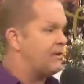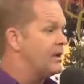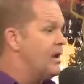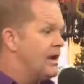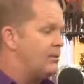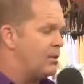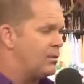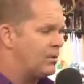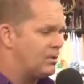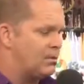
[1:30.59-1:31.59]
of fun. And what
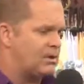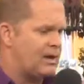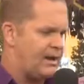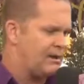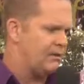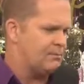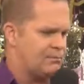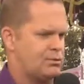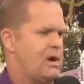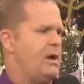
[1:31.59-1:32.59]
we're kind of
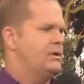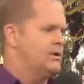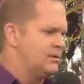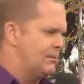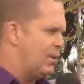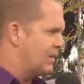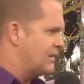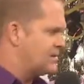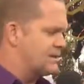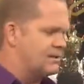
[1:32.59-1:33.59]
proud here at the park
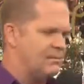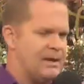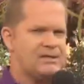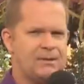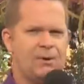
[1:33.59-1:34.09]
is that the Mad Tea